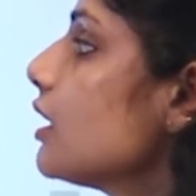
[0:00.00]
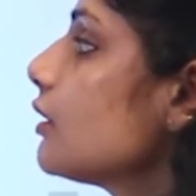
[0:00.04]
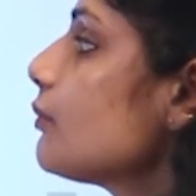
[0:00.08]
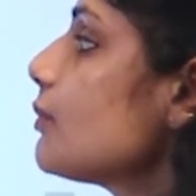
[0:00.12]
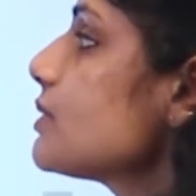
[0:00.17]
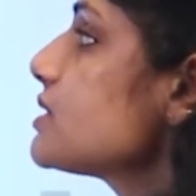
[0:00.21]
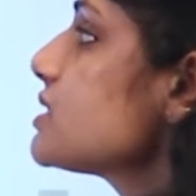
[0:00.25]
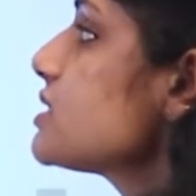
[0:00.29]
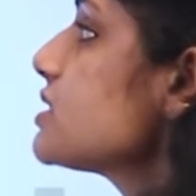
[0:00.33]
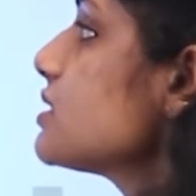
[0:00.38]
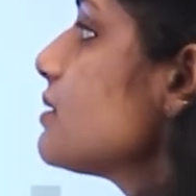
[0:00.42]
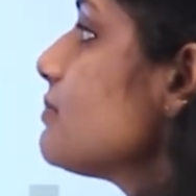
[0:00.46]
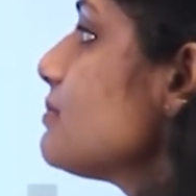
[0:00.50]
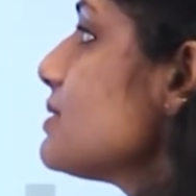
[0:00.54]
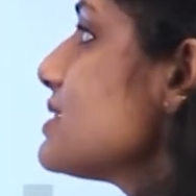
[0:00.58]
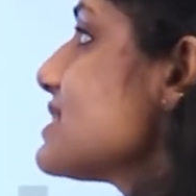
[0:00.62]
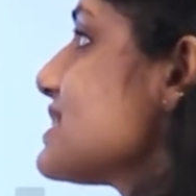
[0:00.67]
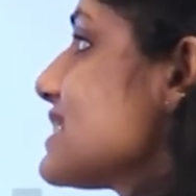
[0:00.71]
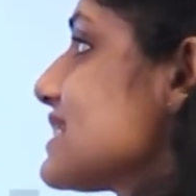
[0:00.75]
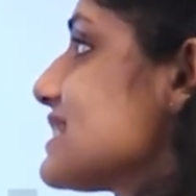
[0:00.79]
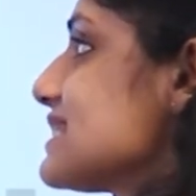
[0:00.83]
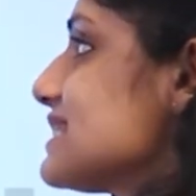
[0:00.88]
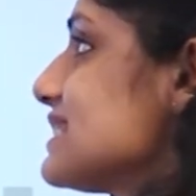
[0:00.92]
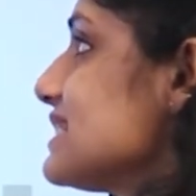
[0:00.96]
Question number
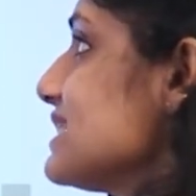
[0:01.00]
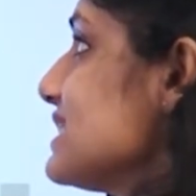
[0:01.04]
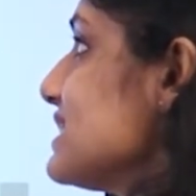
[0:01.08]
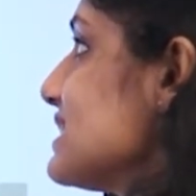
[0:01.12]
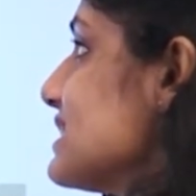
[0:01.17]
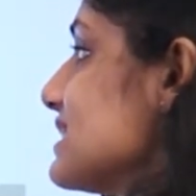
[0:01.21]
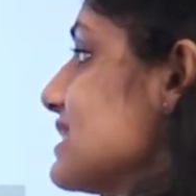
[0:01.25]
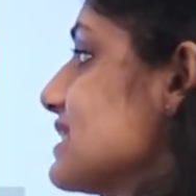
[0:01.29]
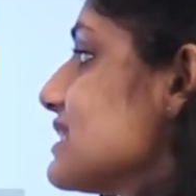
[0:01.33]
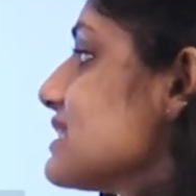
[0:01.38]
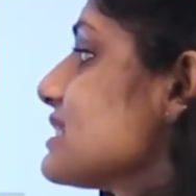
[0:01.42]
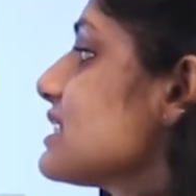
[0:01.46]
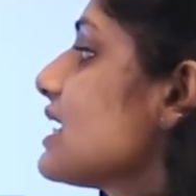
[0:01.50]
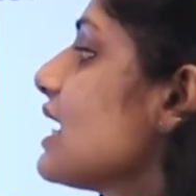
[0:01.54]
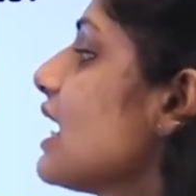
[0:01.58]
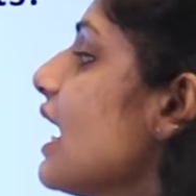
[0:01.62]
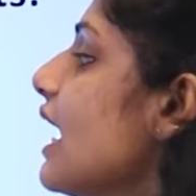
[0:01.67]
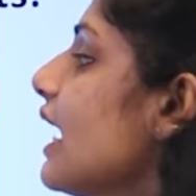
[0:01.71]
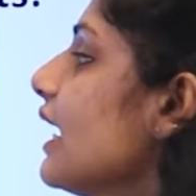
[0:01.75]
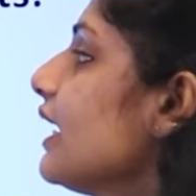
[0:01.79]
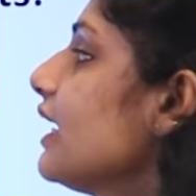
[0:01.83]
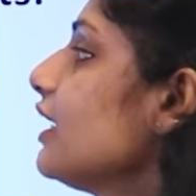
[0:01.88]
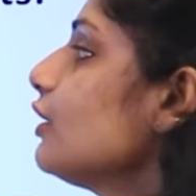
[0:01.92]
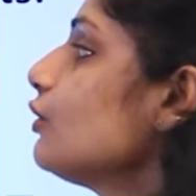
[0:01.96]
66.
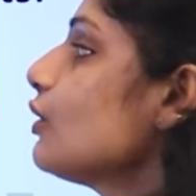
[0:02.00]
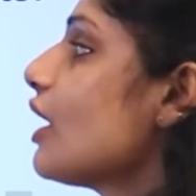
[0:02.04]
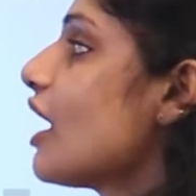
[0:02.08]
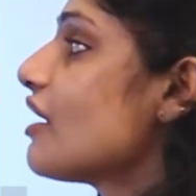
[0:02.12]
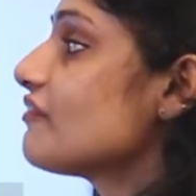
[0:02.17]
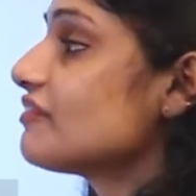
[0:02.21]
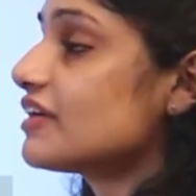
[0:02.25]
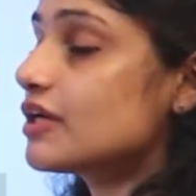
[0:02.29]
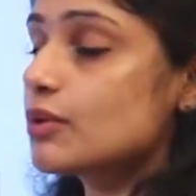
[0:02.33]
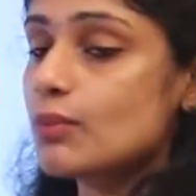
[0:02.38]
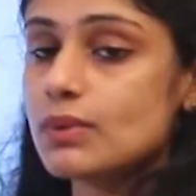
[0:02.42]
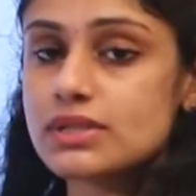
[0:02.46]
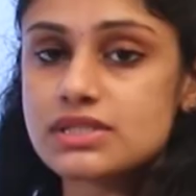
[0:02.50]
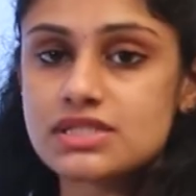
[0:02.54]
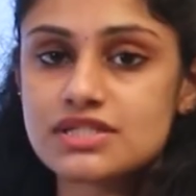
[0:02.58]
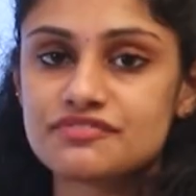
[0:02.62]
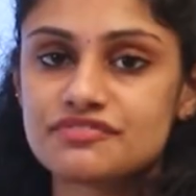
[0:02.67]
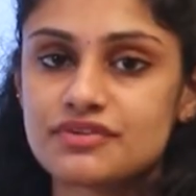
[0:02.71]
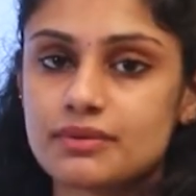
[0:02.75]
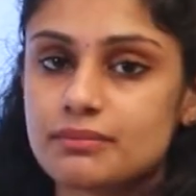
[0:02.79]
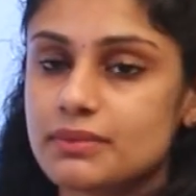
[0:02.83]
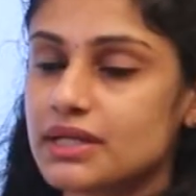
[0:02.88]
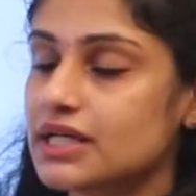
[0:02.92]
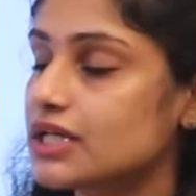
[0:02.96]
Again, you have a question
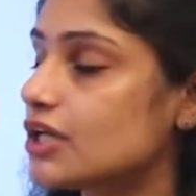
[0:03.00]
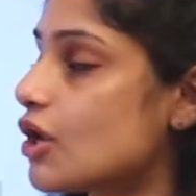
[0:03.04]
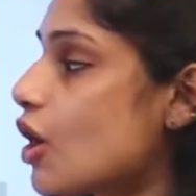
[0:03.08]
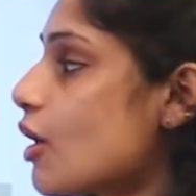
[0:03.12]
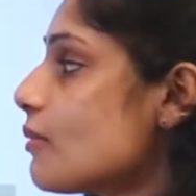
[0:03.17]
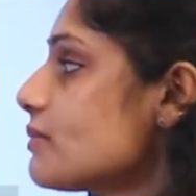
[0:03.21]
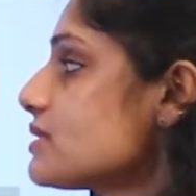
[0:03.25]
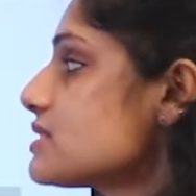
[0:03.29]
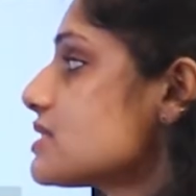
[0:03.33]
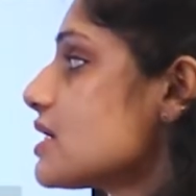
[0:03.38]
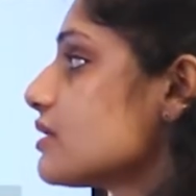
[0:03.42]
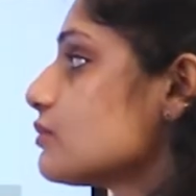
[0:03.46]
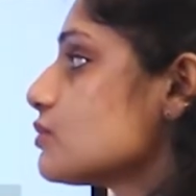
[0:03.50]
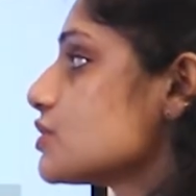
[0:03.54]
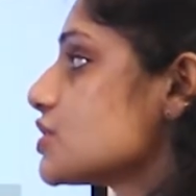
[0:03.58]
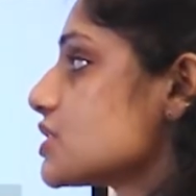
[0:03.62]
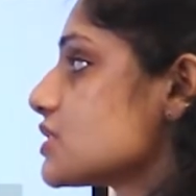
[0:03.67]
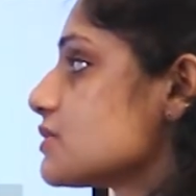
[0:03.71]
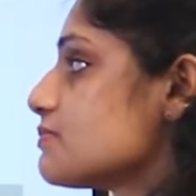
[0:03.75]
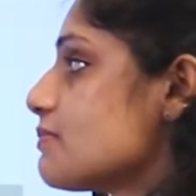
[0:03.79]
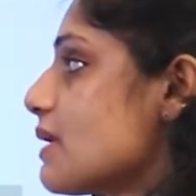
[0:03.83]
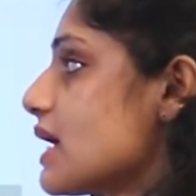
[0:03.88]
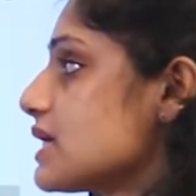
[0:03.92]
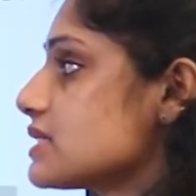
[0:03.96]
from economics, and which
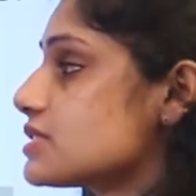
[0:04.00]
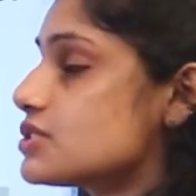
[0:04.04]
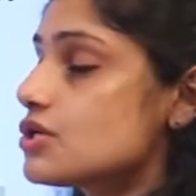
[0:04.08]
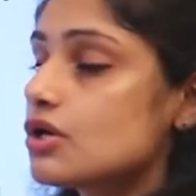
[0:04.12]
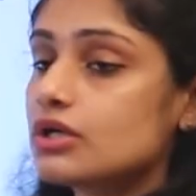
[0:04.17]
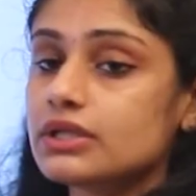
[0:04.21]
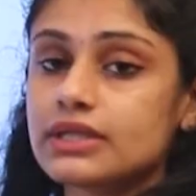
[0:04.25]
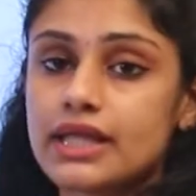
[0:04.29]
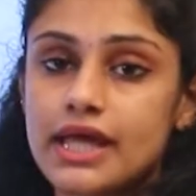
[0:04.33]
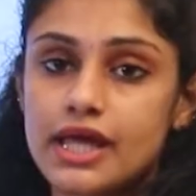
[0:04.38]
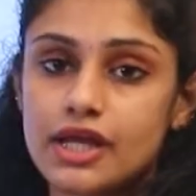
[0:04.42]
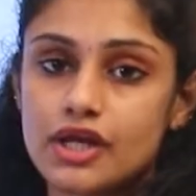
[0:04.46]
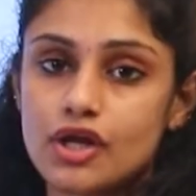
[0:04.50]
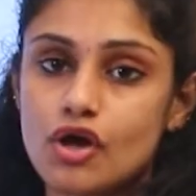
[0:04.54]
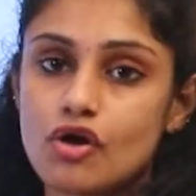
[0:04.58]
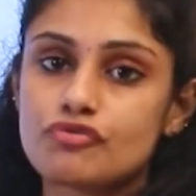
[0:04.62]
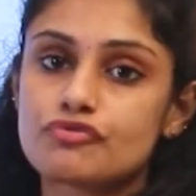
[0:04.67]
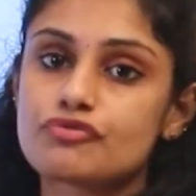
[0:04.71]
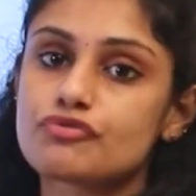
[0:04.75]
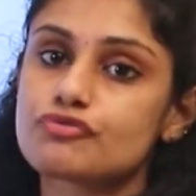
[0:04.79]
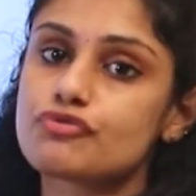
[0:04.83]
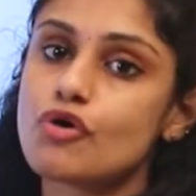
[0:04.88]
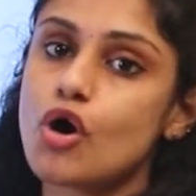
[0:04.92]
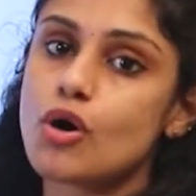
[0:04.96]
is based on the area
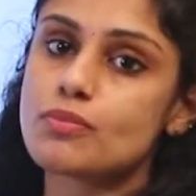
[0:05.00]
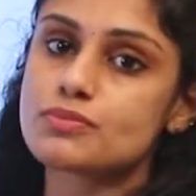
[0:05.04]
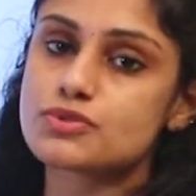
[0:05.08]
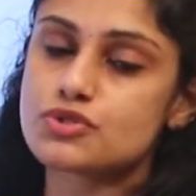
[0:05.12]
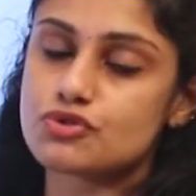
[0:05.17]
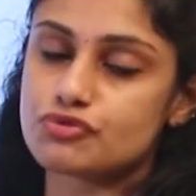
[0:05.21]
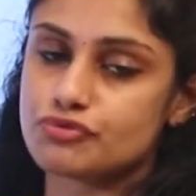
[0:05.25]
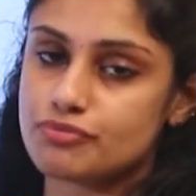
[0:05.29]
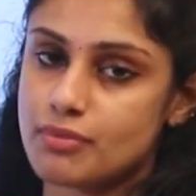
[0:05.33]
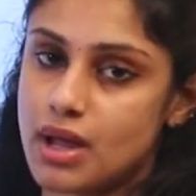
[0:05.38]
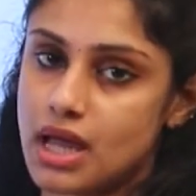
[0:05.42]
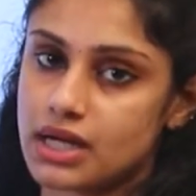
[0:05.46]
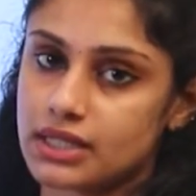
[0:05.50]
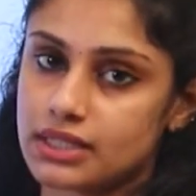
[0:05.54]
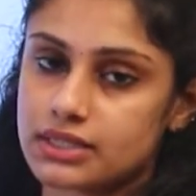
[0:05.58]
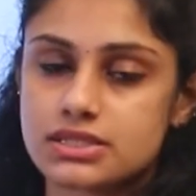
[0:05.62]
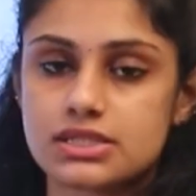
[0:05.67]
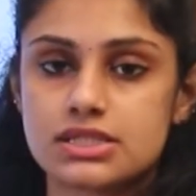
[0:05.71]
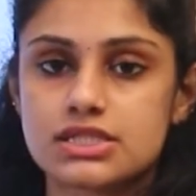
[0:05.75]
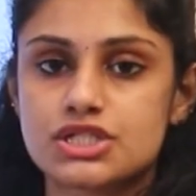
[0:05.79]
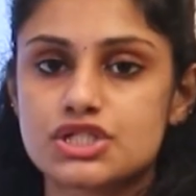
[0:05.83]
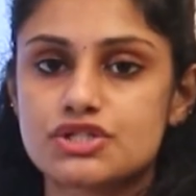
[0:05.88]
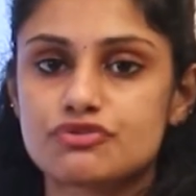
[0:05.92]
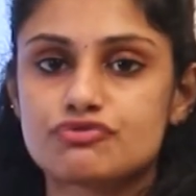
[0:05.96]
of forms of market.
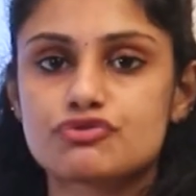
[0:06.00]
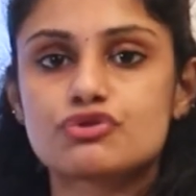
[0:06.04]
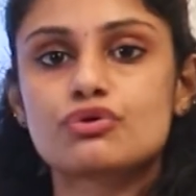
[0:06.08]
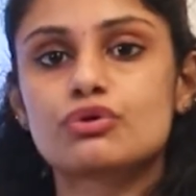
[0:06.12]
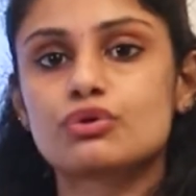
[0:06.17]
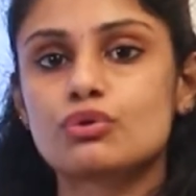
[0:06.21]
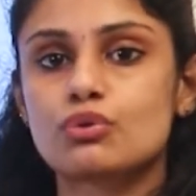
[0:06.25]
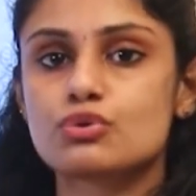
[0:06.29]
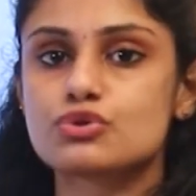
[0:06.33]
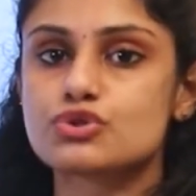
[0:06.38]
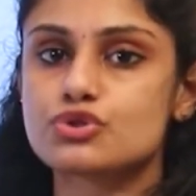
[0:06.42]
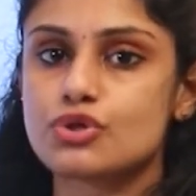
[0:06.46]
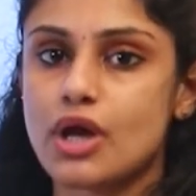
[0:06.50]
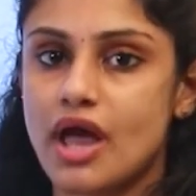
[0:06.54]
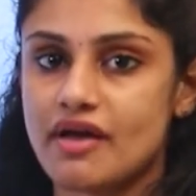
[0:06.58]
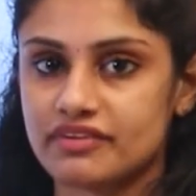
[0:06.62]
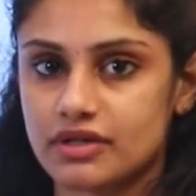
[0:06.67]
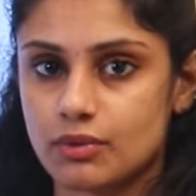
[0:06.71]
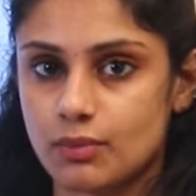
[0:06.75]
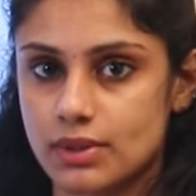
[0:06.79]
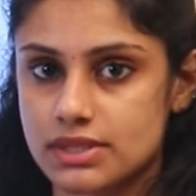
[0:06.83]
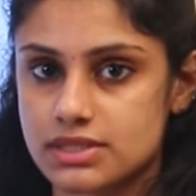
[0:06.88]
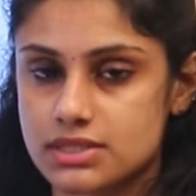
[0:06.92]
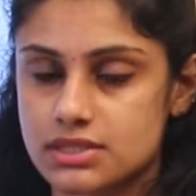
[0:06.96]
In shift 1 also you have a
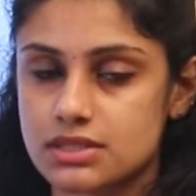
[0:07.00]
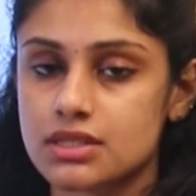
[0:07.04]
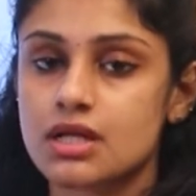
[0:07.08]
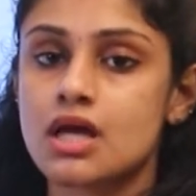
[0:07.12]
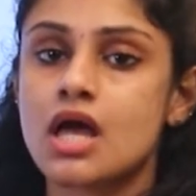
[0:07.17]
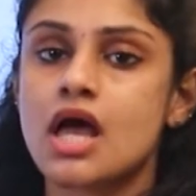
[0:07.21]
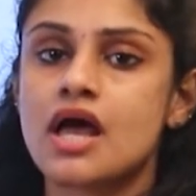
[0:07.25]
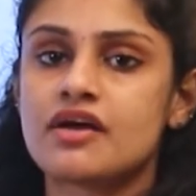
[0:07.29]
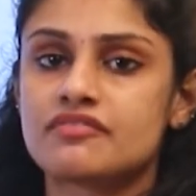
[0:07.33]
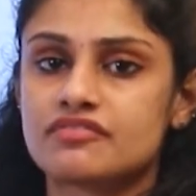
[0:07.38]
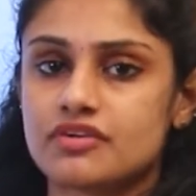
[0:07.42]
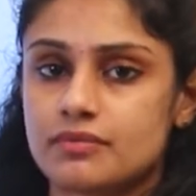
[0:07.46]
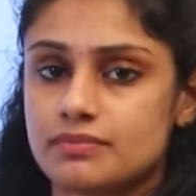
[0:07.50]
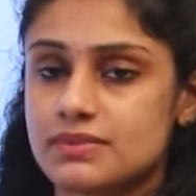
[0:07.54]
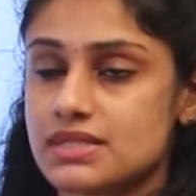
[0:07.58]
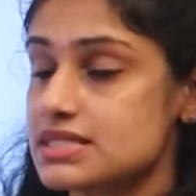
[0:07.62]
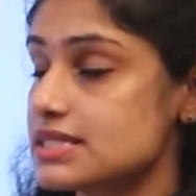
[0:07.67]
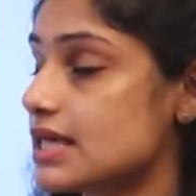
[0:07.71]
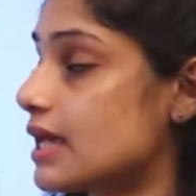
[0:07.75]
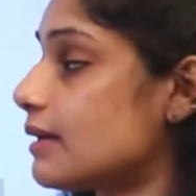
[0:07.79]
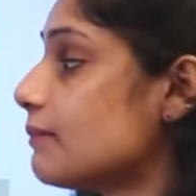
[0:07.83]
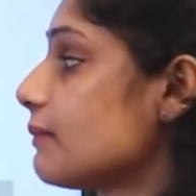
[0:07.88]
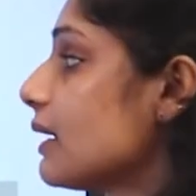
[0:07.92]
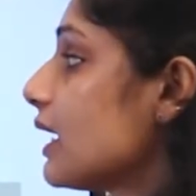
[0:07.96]
question from the
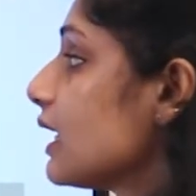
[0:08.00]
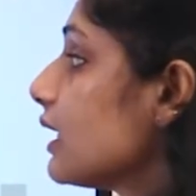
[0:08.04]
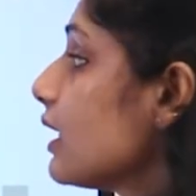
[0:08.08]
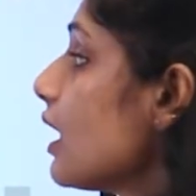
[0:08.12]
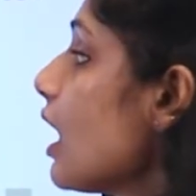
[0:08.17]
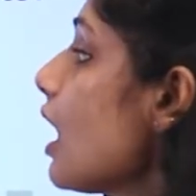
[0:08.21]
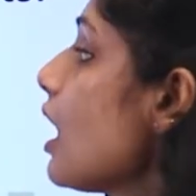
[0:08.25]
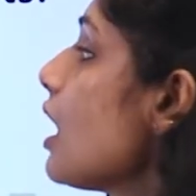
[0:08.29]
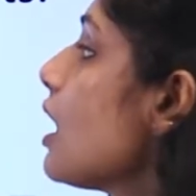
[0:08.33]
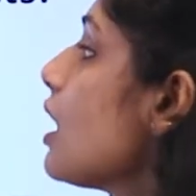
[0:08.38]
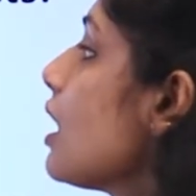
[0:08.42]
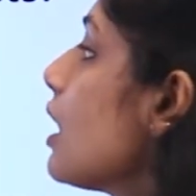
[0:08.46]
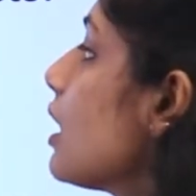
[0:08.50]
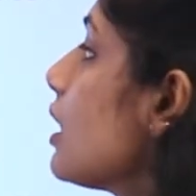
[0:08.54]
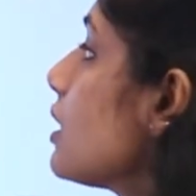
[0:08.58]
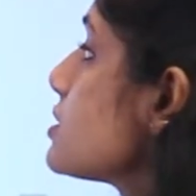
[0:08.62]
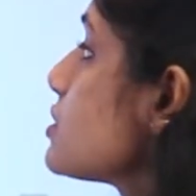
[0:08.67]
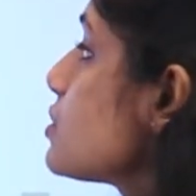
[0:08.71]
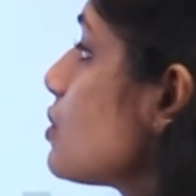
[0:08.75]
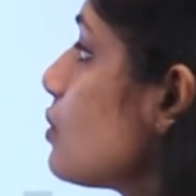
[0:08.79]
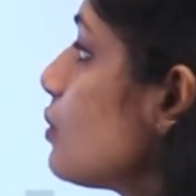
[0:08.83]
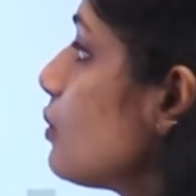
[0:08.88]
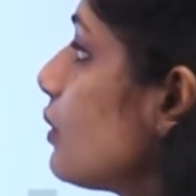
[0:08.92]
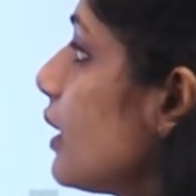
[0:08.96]
same area.
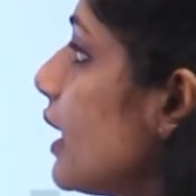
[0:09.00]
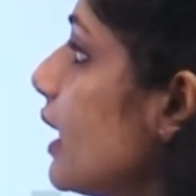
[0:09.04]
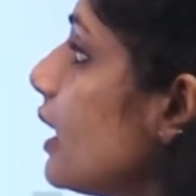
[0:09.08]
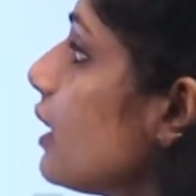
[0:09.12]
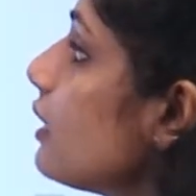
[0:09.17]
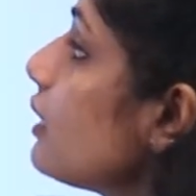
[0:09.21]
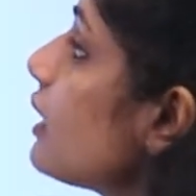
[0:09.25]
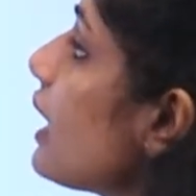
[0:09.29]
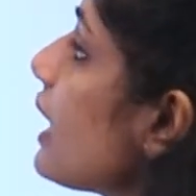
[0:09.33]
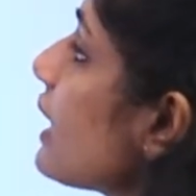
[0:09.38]
So here,